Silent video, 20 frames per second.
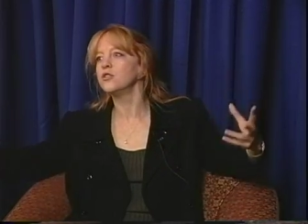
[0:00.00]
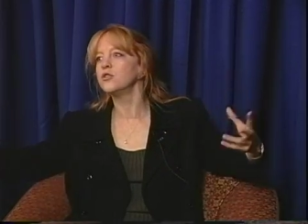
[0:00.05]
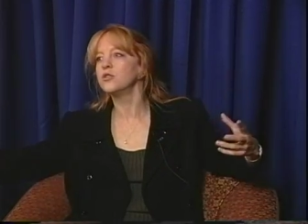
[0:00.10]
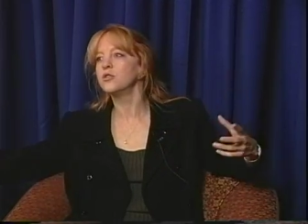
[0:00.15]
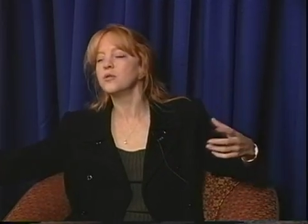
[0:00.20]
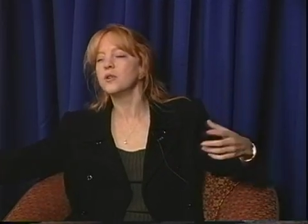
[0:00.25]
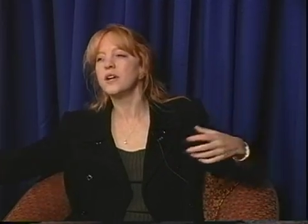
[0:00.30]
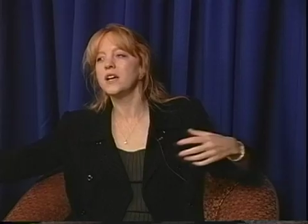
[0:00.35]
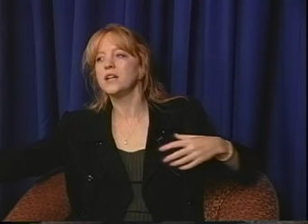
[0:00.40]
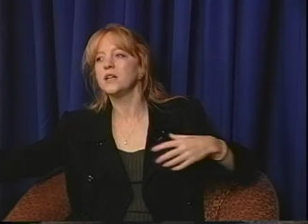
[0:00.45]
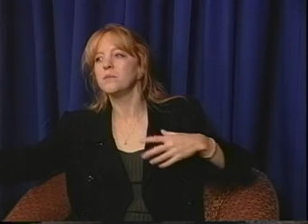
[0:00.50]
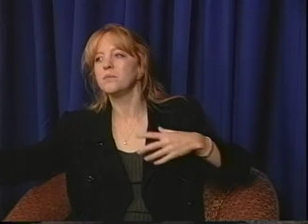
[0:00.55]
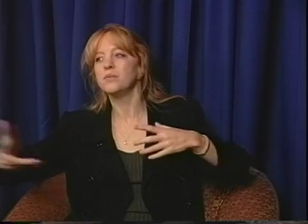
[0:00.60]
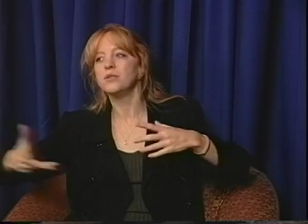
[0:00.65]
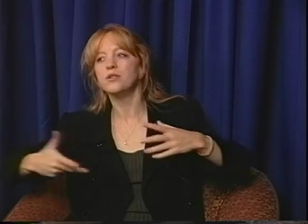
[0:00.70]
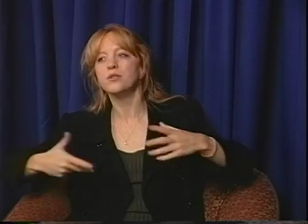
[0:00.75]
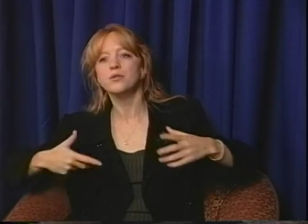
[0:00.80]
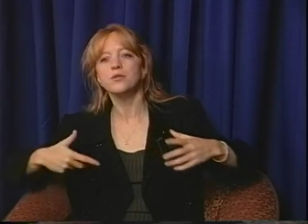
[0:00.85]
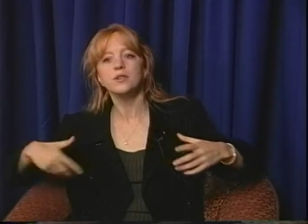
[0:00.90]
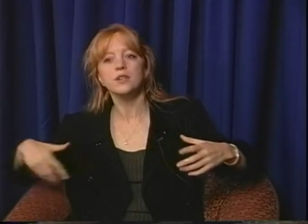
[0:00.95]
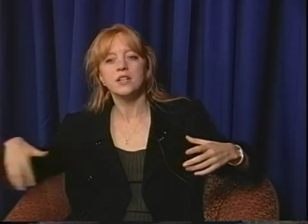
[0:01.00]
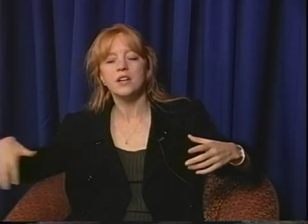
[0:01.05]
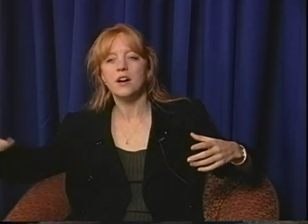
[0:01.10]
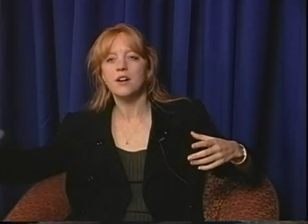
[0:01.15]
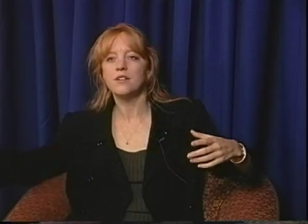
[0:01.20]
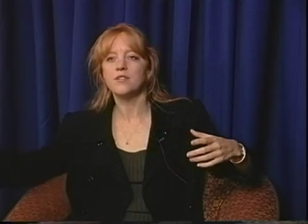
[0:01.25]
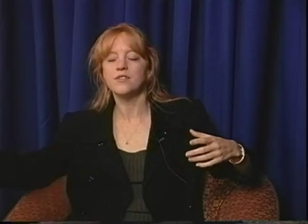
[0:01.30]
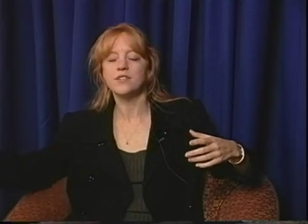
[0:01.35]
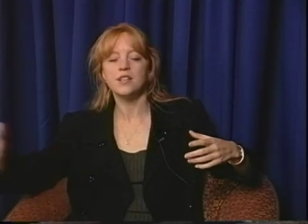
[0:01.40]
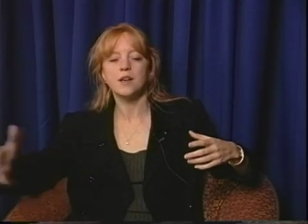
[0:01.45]
creating beauty
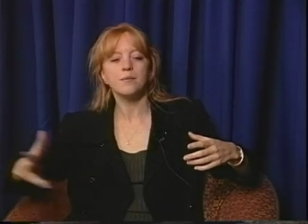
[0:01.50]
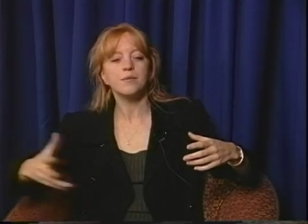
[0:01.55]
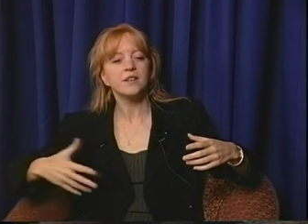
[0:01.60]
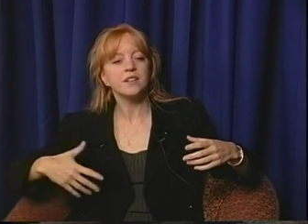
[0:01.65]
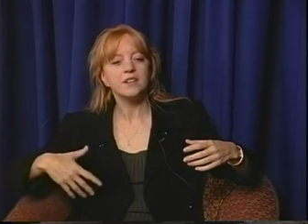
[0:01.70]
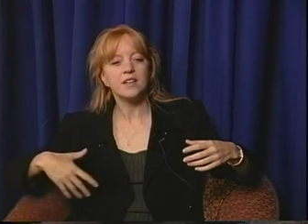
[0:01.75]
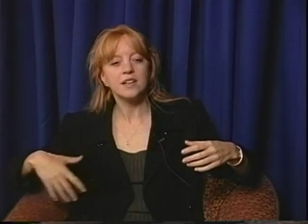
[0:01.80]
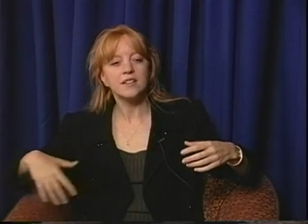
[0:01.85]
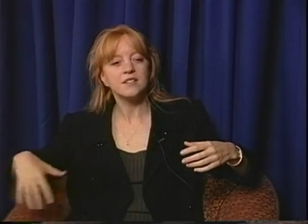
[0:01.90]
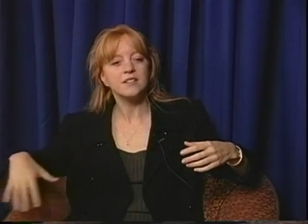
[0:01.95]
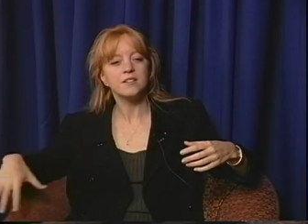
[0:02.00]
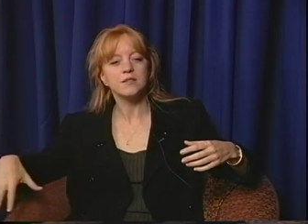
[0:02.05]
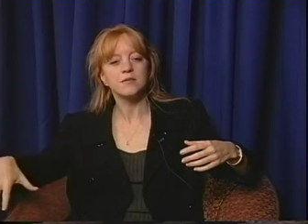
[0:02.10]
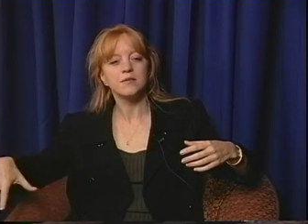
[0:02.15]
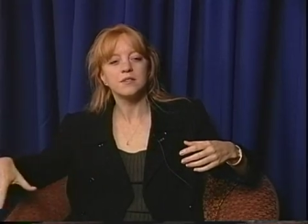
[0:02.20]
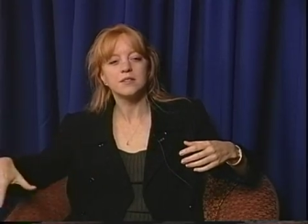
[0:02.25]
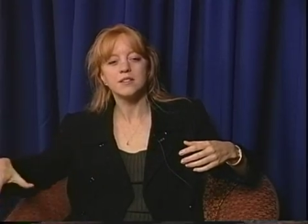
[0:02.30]
out of something that's